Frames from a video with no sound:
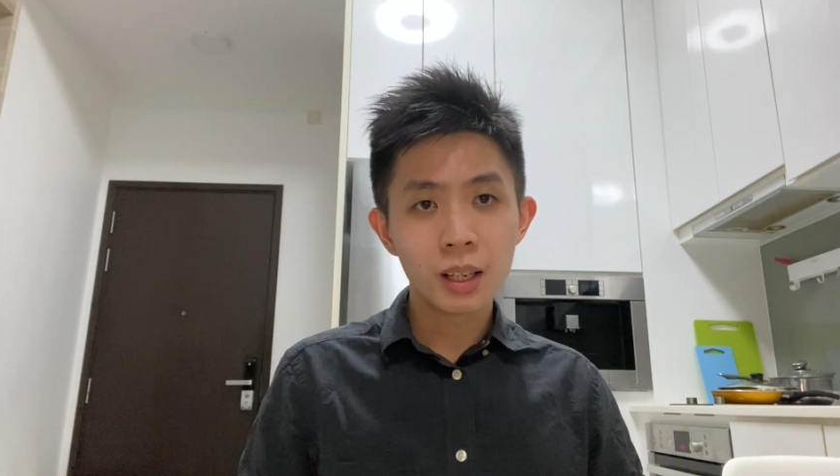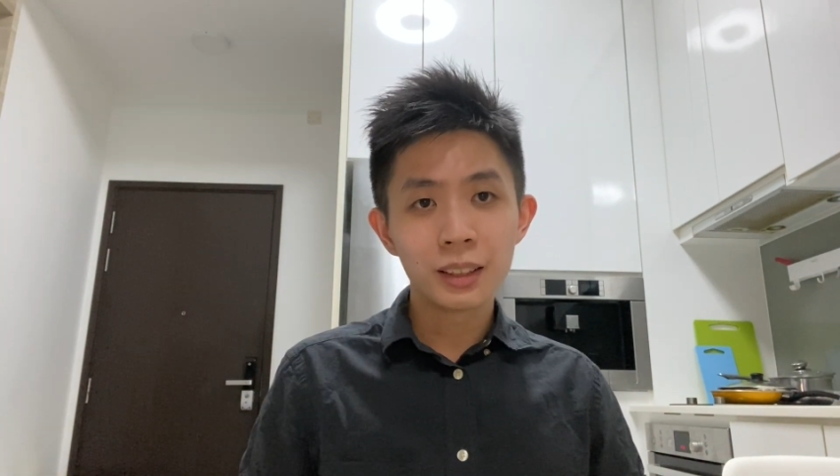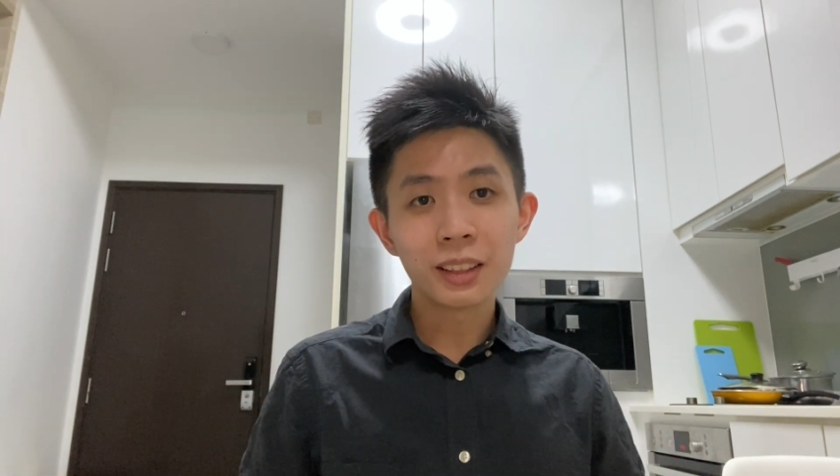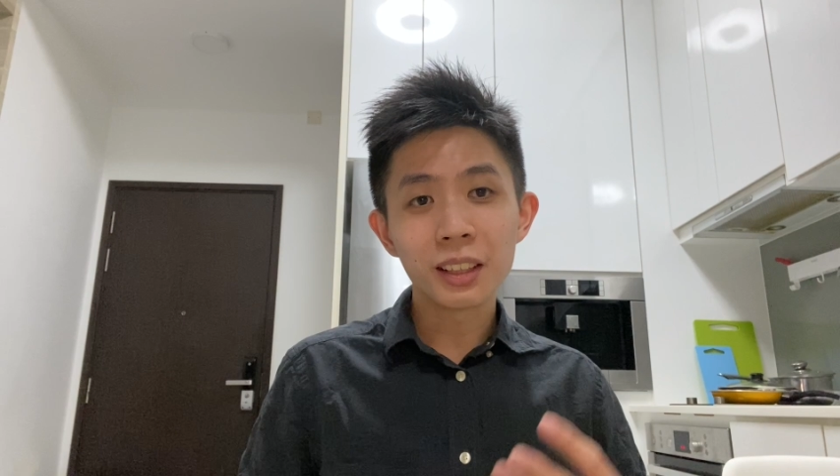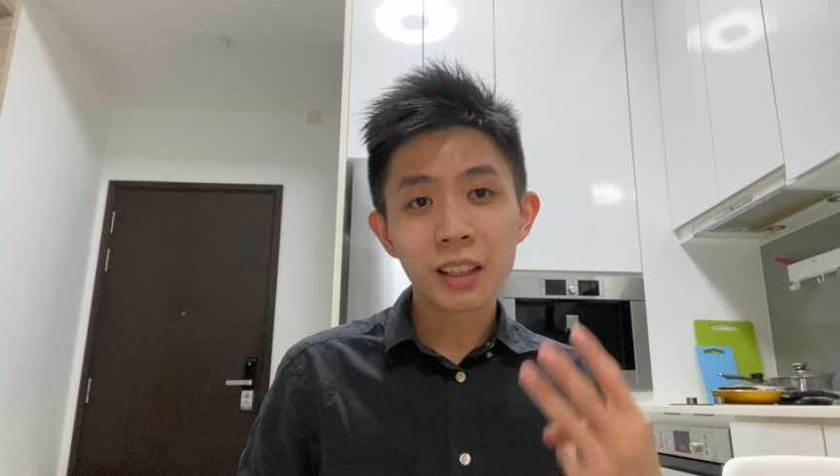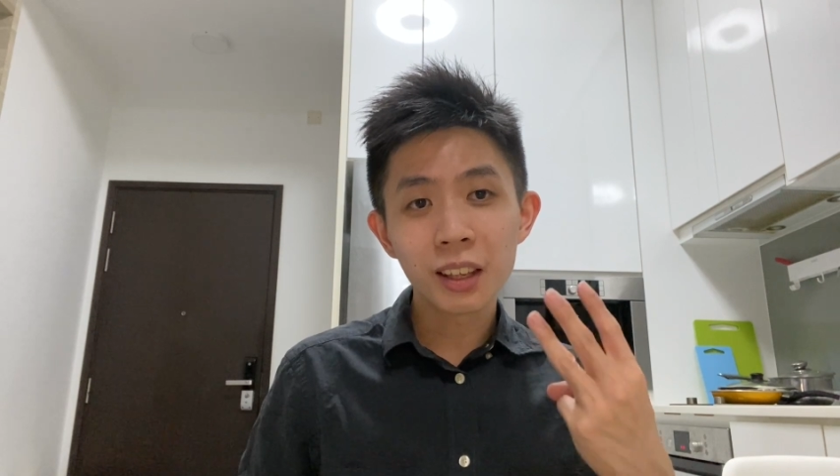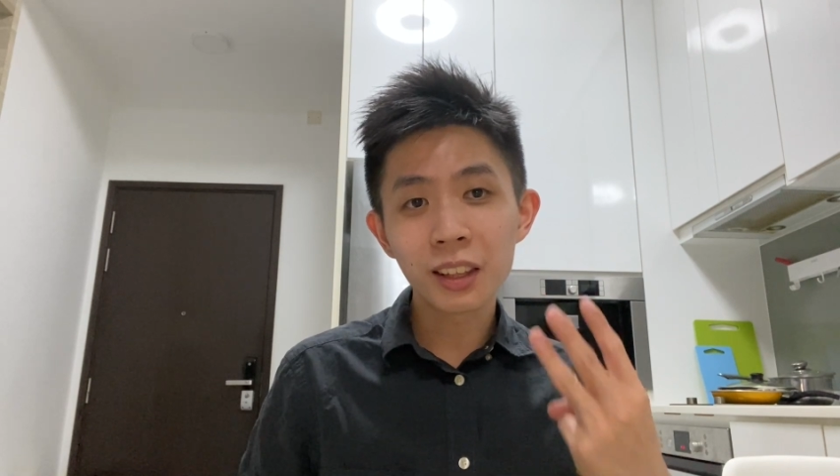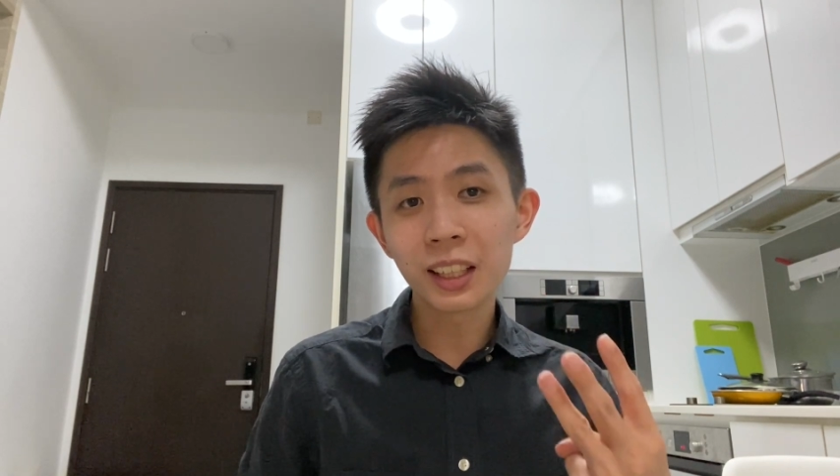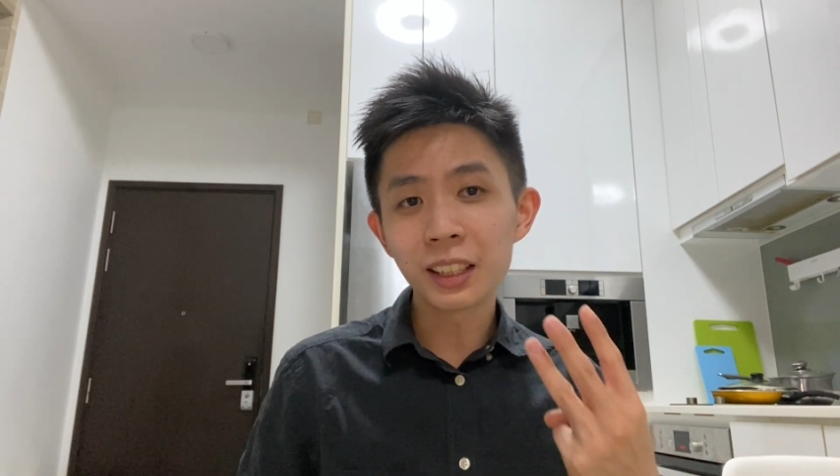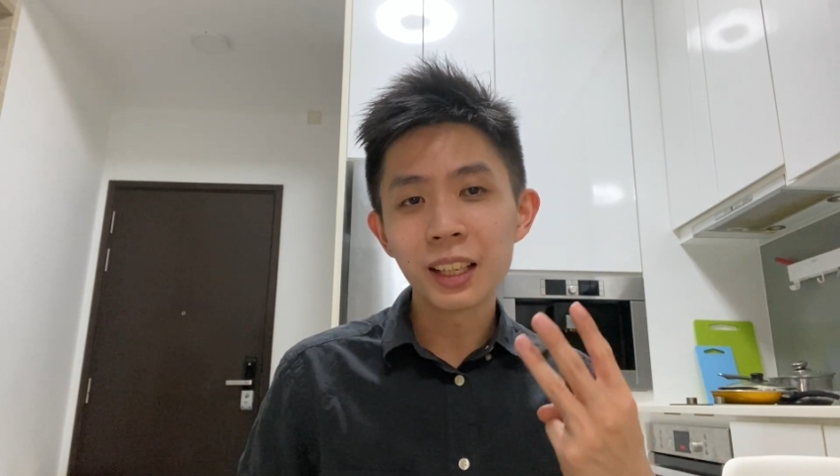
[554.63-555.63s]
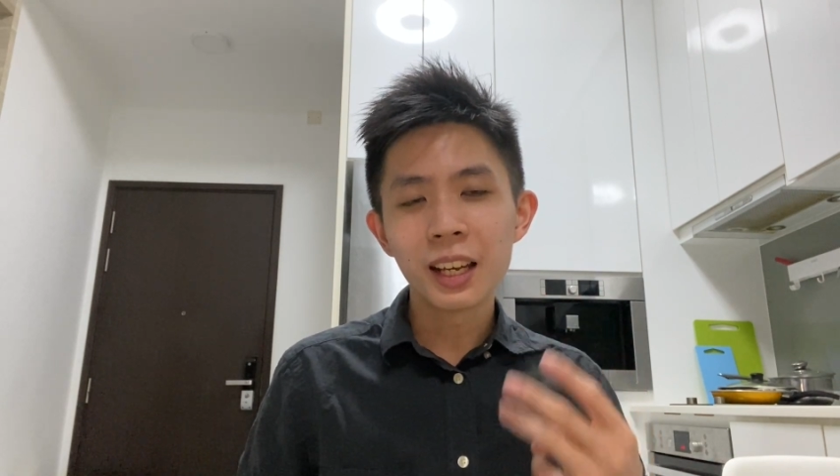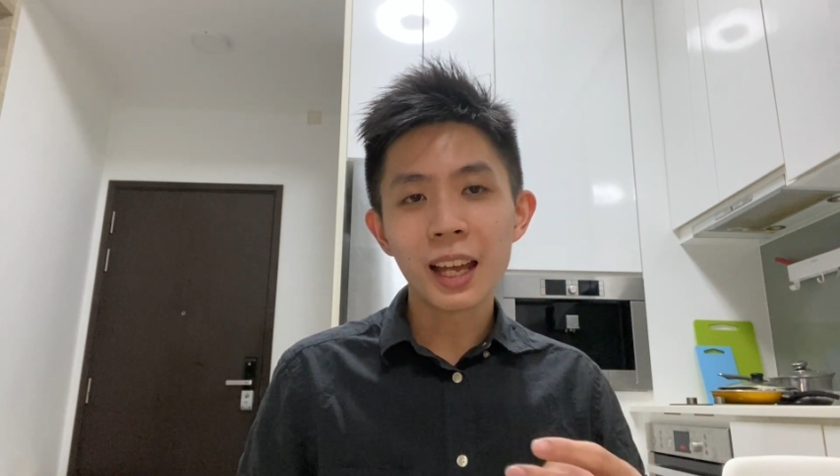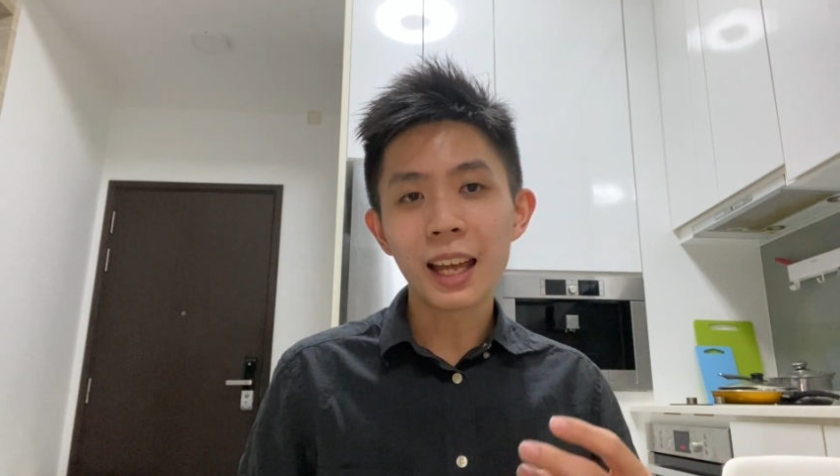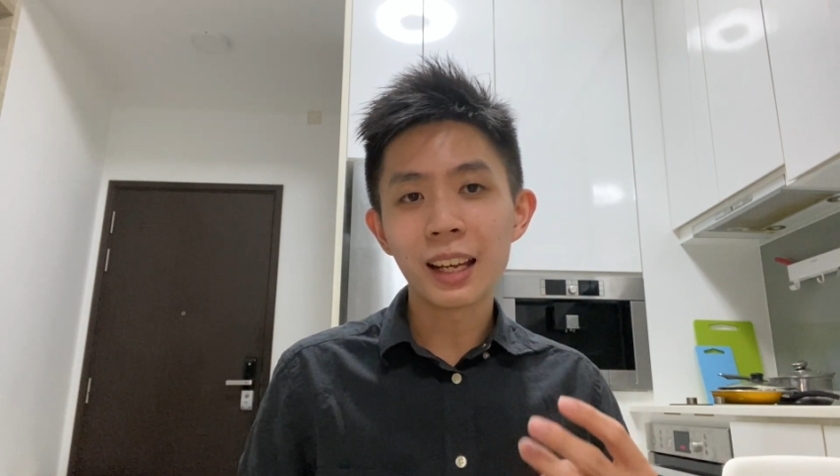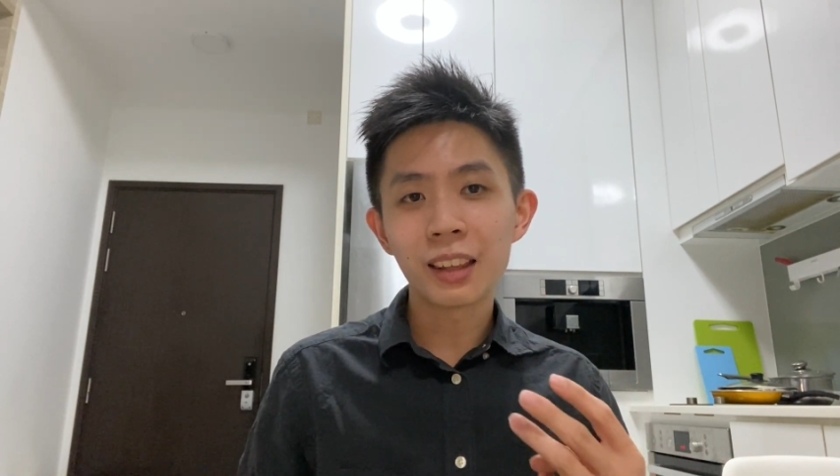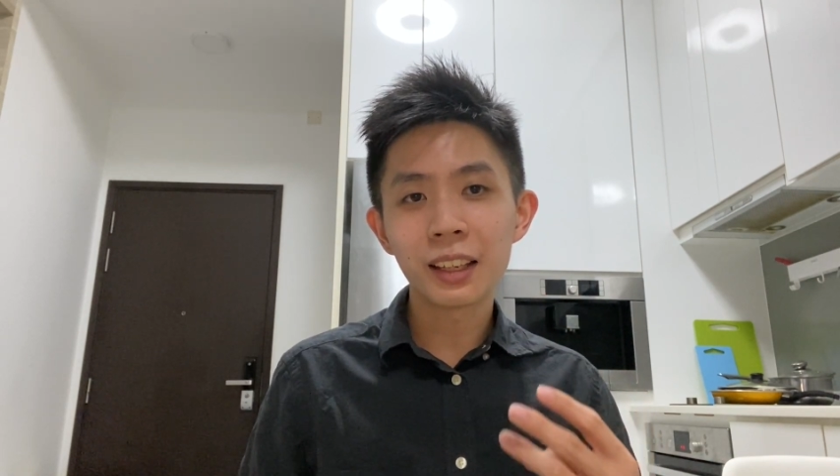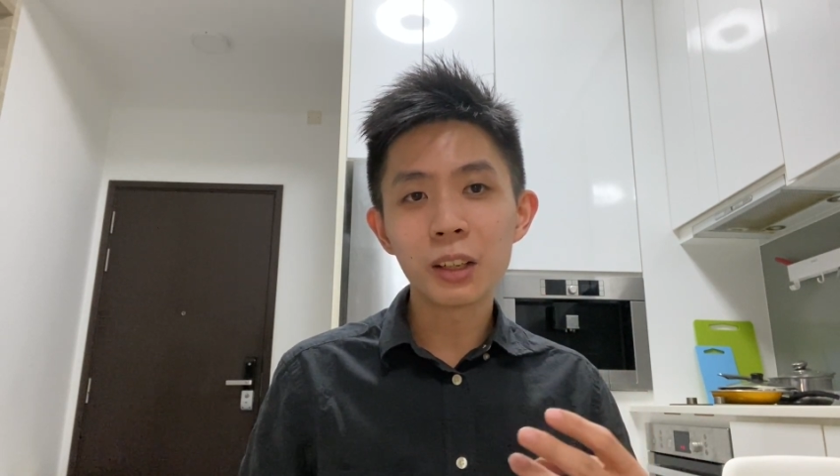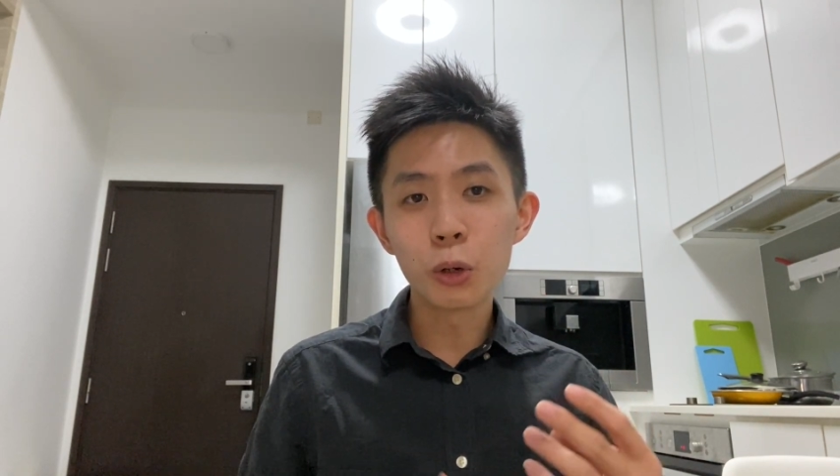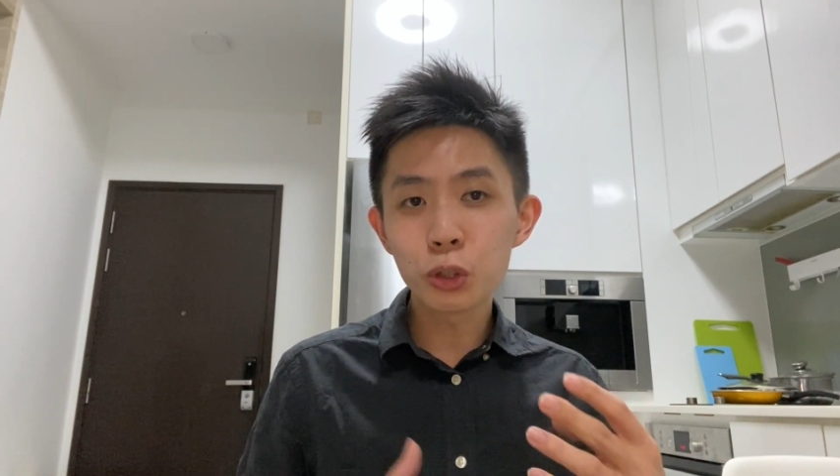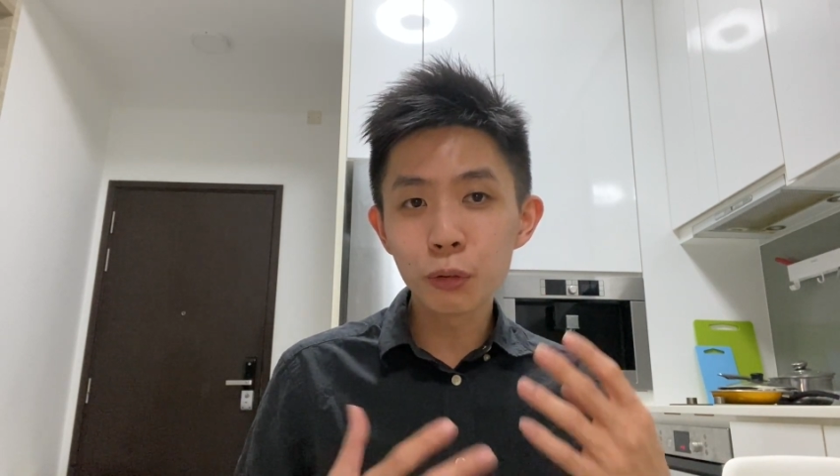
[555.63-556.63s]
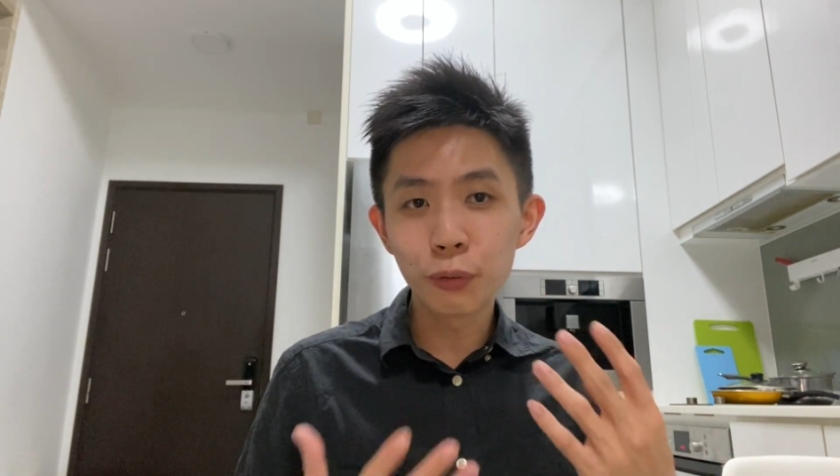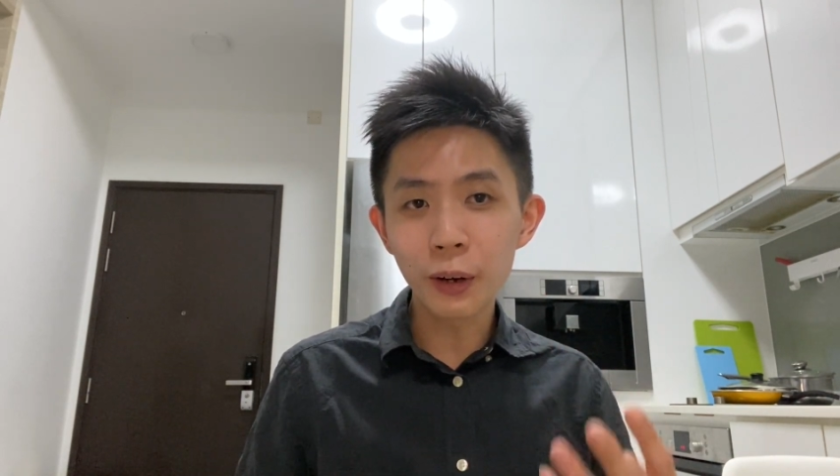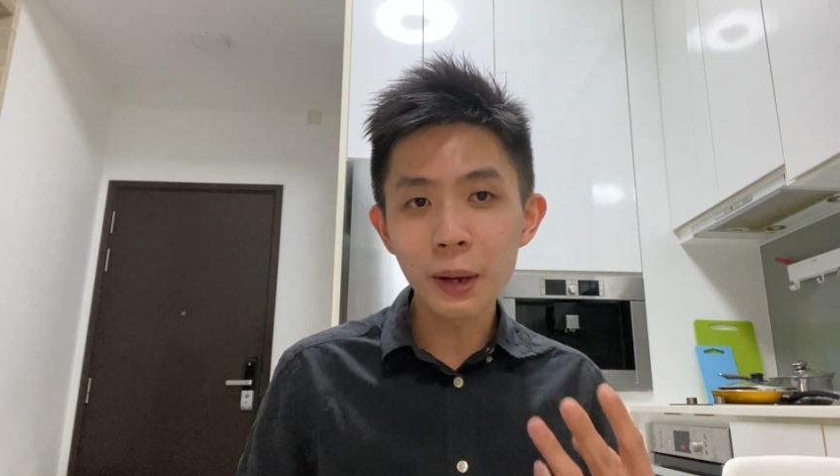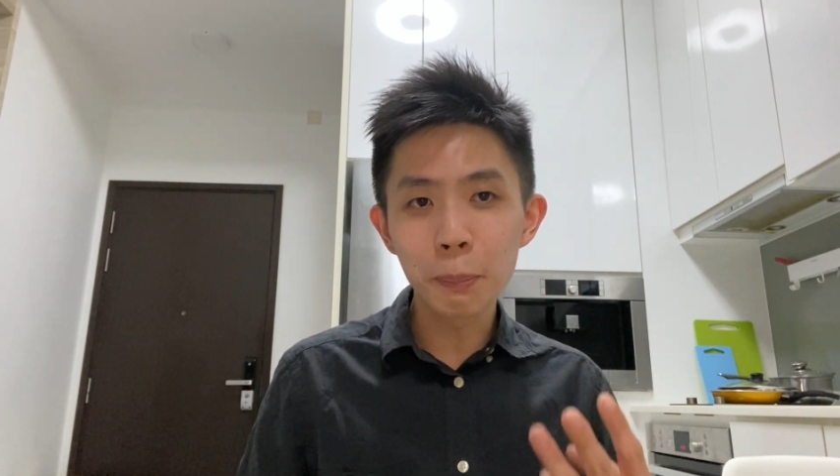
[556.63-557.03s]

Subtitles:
Now, the third and I think also very